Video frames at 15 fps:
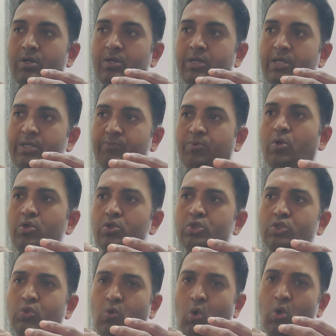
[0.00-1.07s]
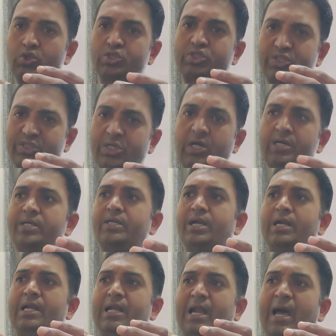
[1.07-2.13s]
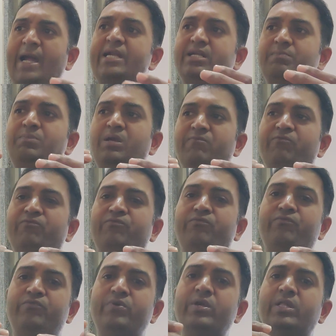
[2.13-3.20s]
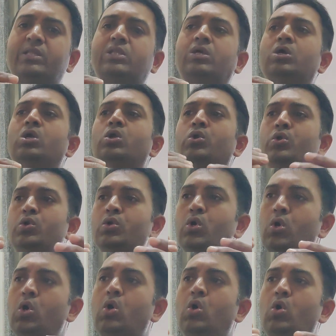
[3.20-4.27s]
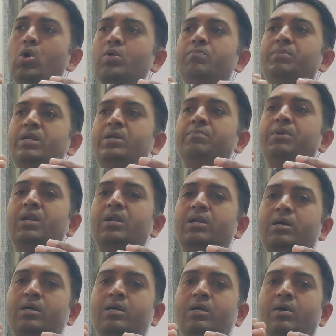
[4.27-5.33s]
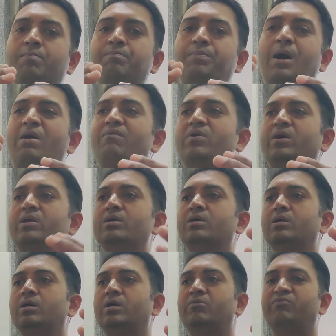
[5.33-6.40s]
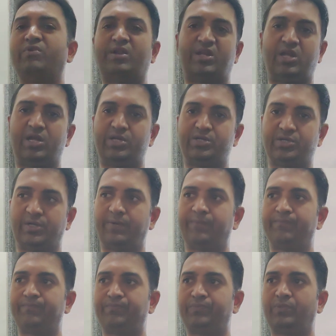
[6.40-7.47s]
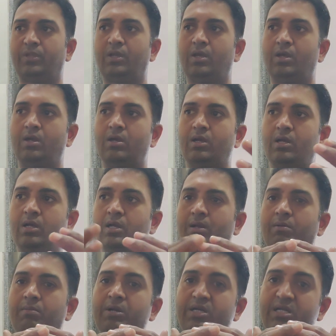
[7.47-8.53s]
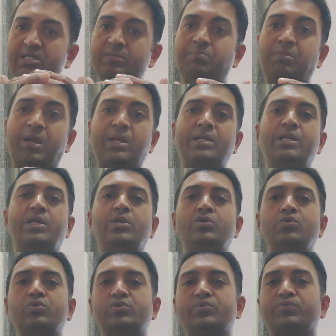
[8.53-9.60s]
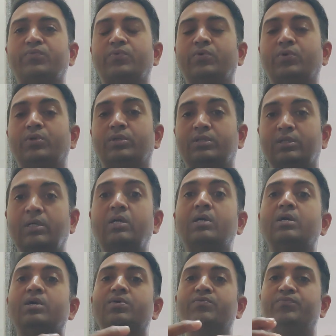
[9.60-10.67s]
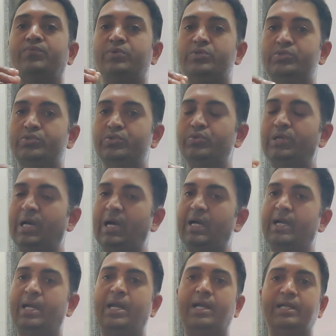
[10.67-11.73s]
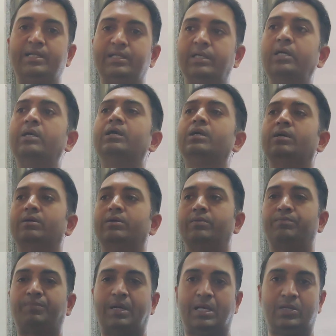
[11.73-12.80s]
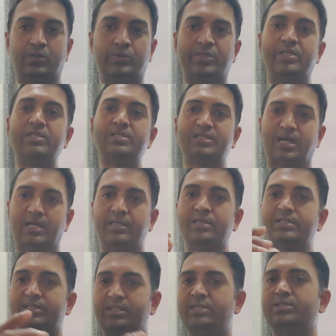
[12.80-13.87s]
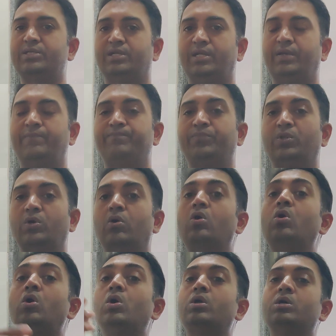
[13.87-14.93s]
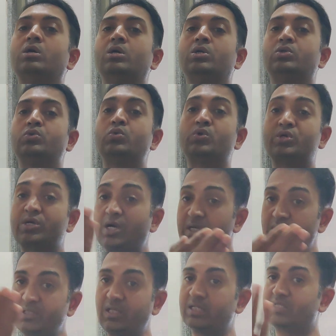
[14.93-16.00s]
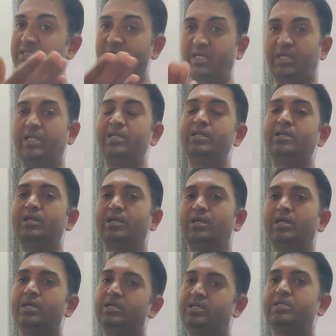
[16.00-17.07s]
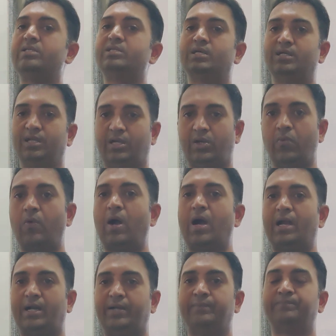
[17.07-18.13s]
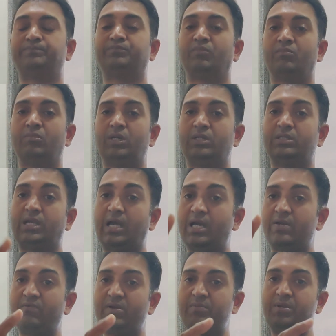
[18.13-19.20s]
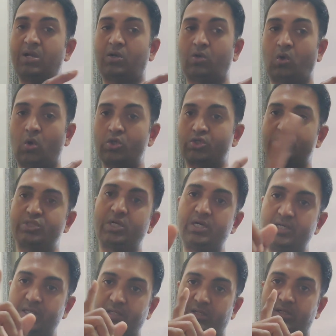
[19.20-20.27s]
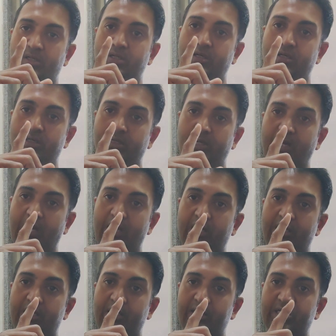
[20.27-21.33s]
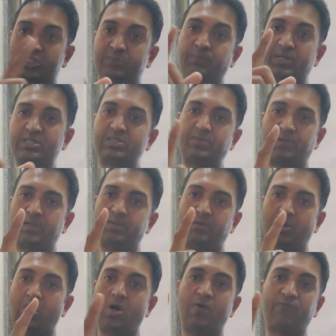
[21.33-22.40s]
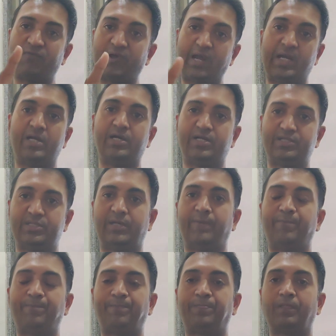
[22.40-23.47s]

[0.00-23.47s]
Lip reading: it produces constant light beam with no or minimal power variation. It is mainly used for the fistula and the pilonidal sinus surgery, or to cut the skin it is required. But there will be a constant disbursement of energy.